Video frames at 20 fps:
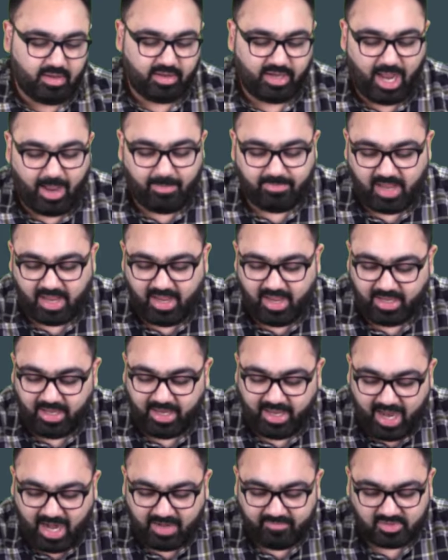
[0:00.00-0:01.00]
Gram
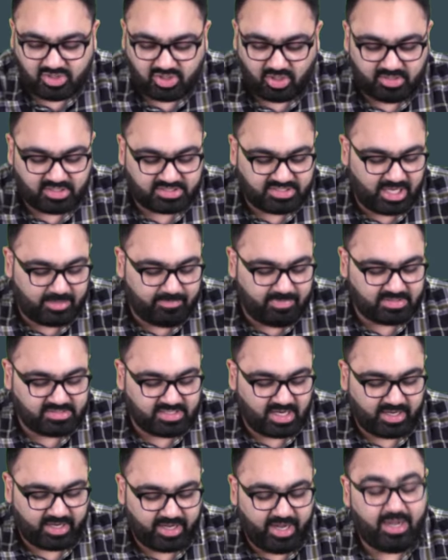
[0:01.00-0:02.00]
Nyayalaya, which all the statements
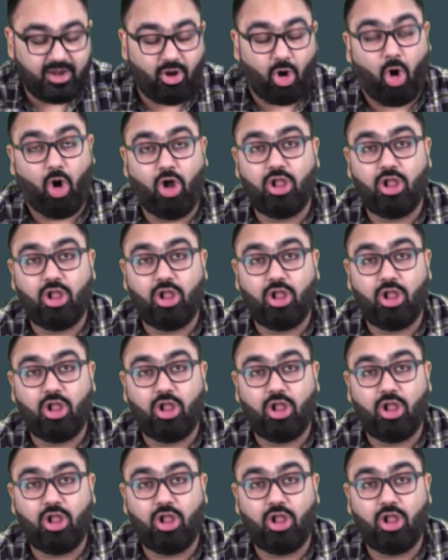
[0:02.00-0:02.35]
are correct.